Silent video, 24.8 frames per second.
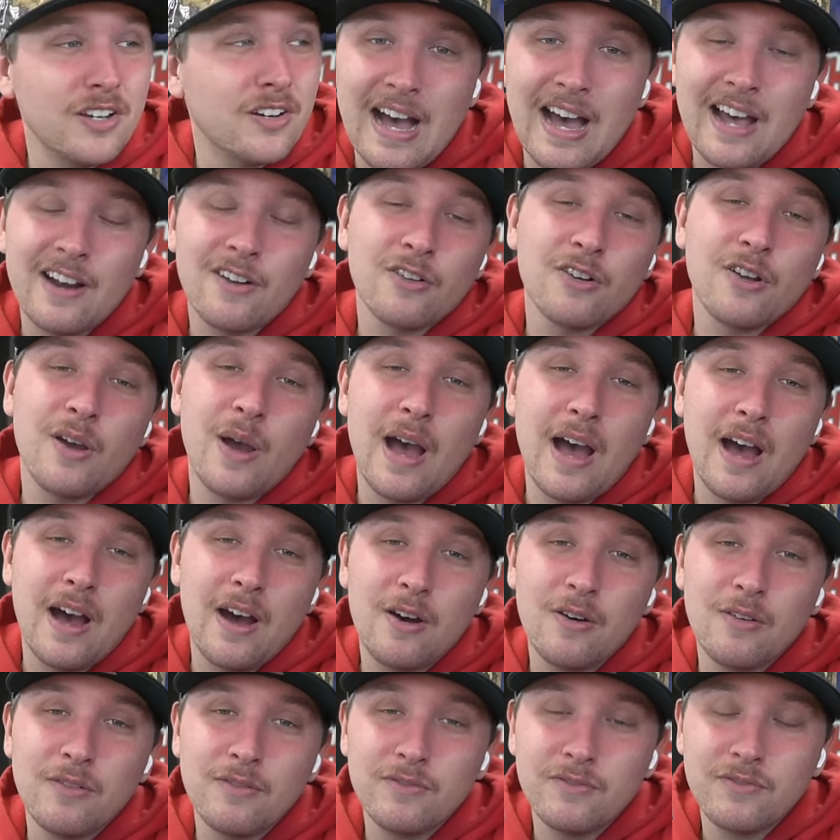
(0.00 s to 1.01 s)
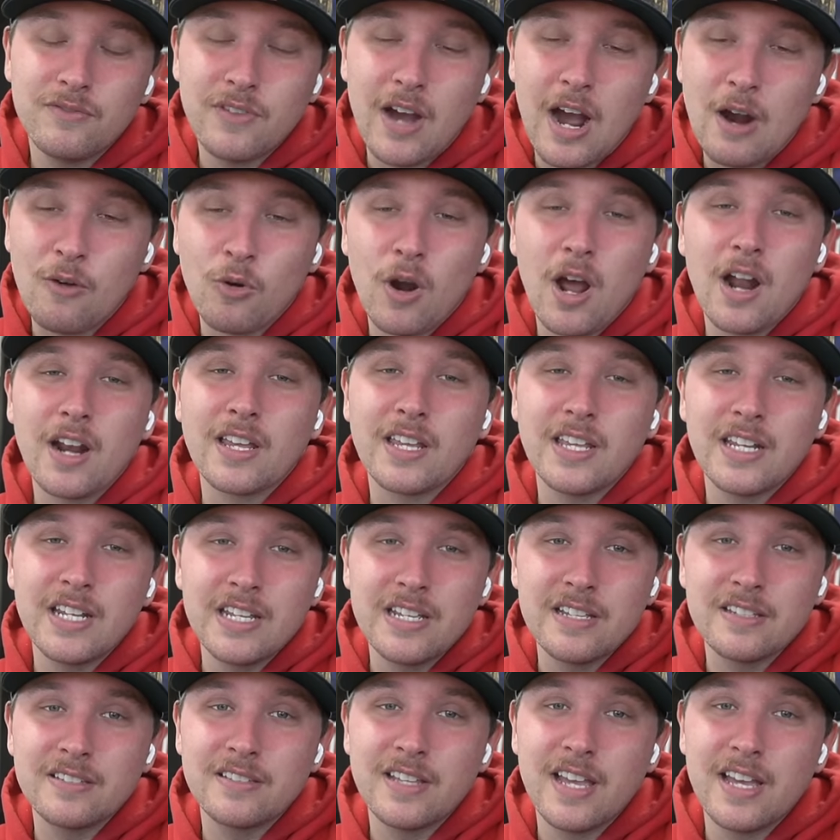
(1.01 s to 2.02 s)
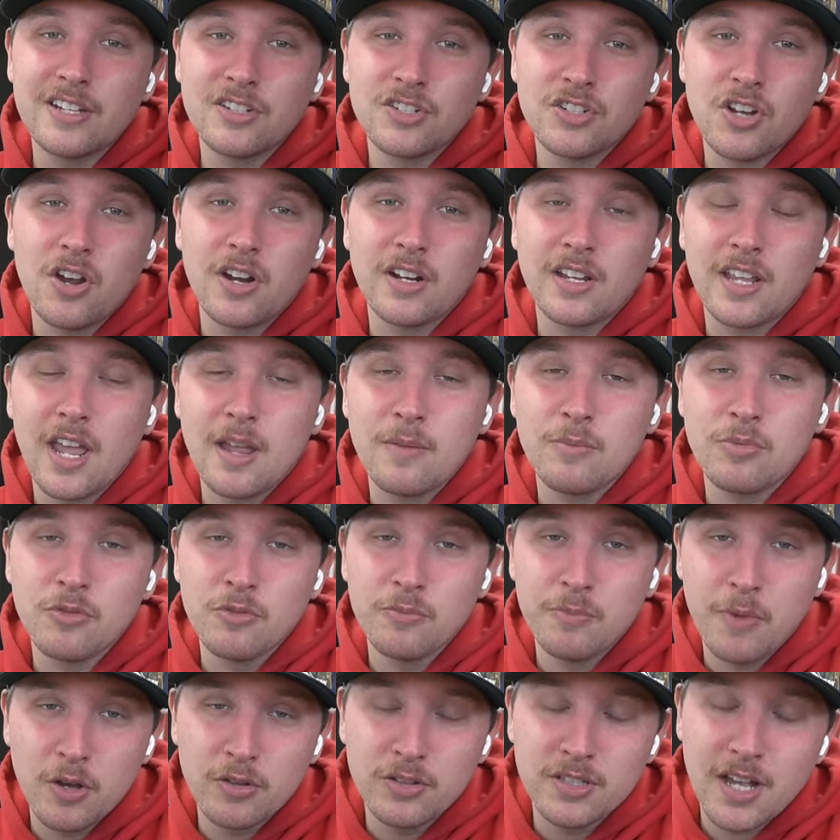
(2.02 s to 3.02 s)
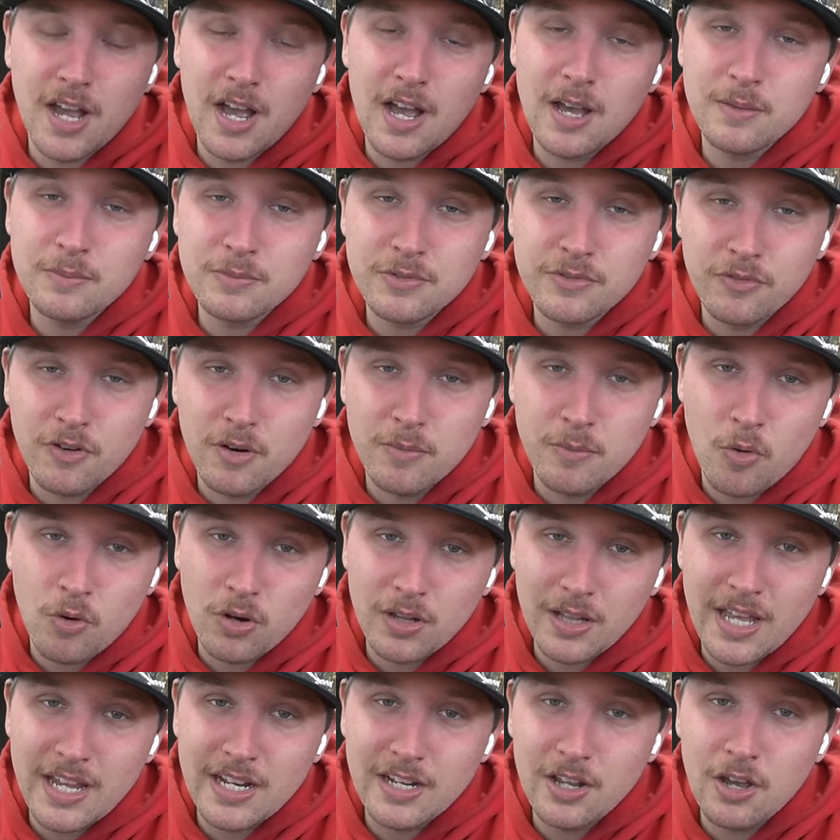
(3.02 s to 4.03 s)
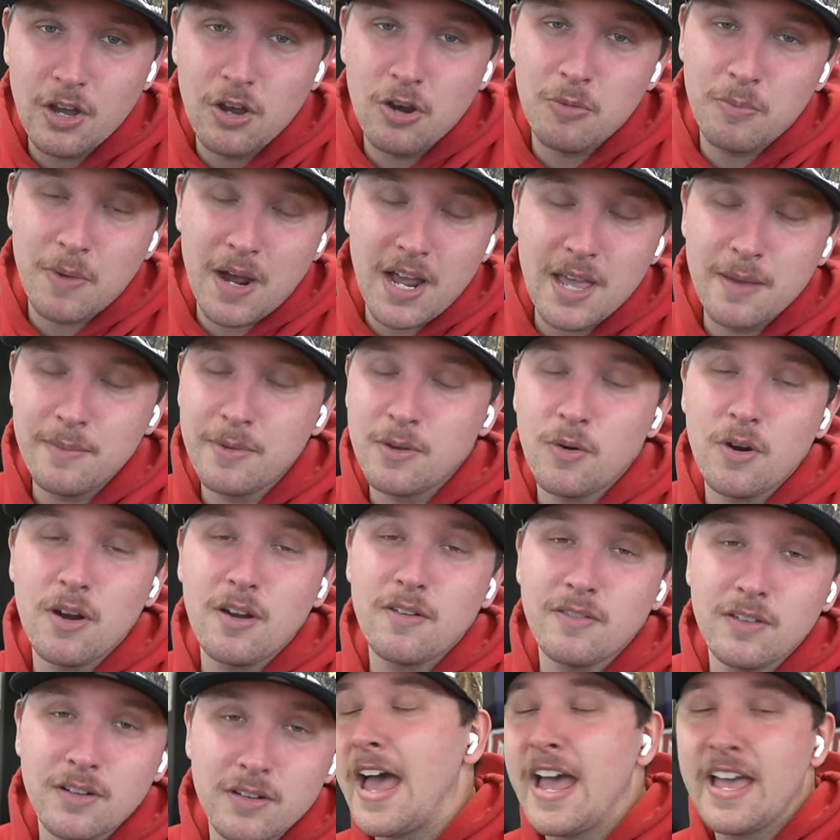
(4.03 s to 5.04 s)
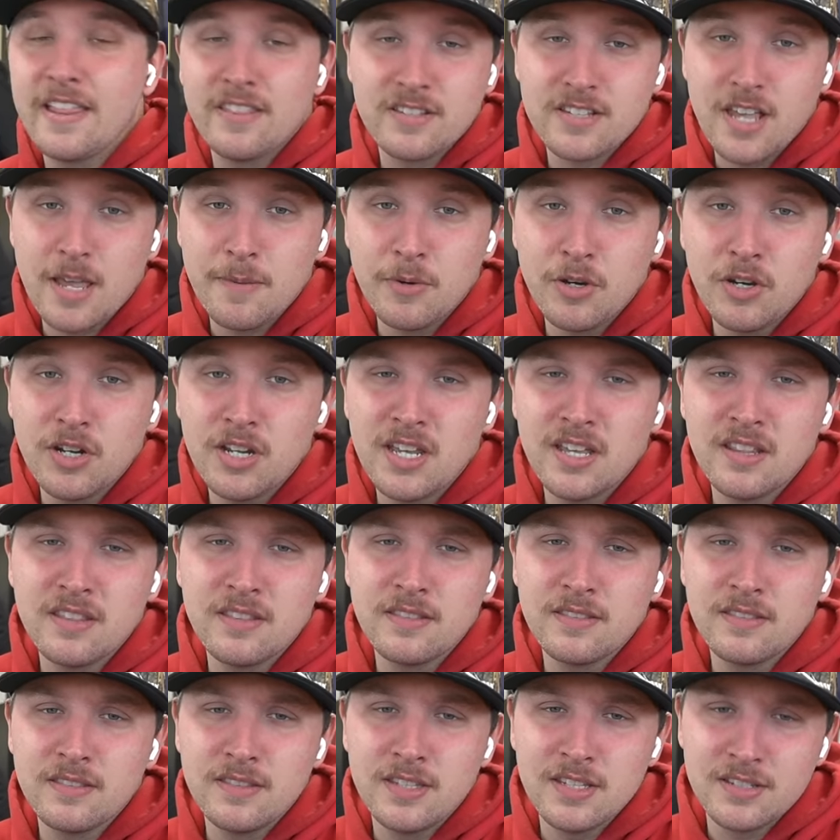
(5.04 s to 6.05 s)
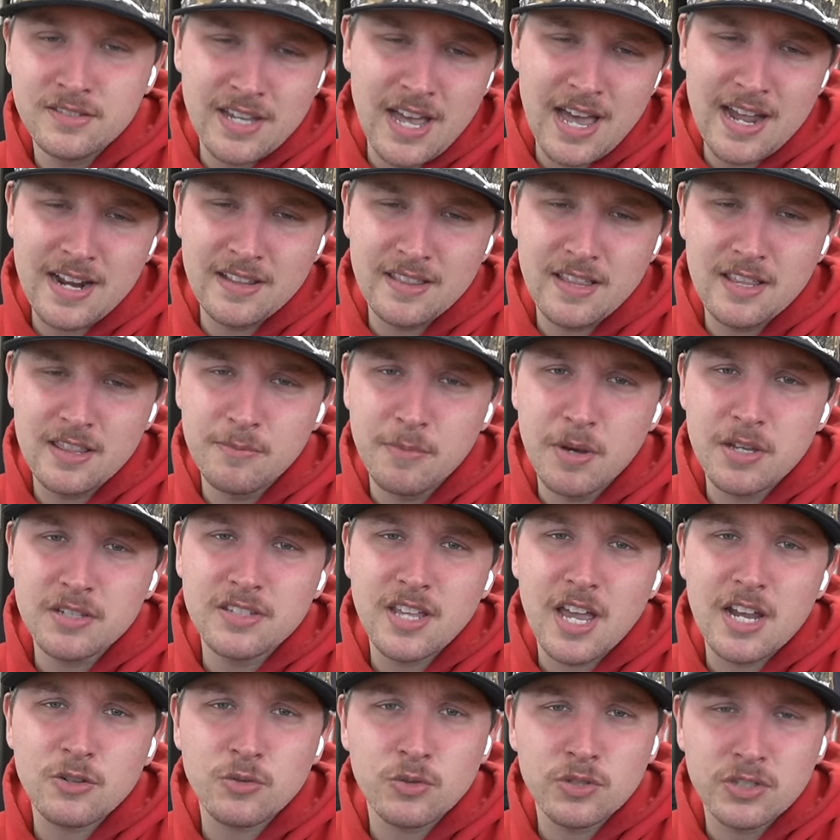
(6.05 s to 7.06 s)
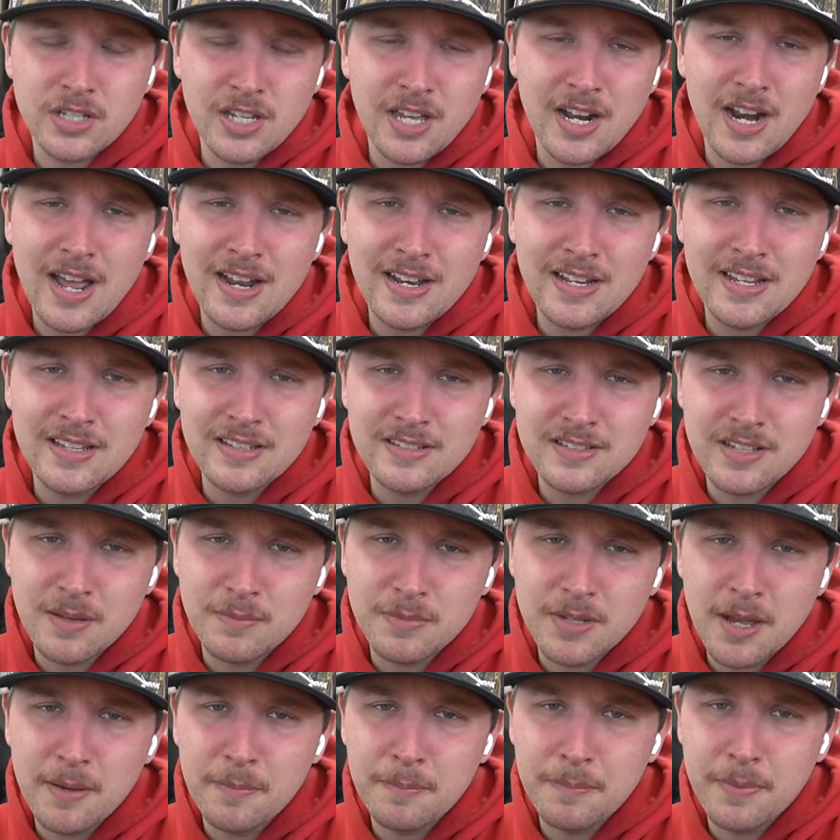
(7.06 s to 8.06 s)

on. I don't know how ironic it is that Sean came through both times from Orlando, Miami, wherever. I had the same hoodie and decided that the mustache was a good idea at the same time,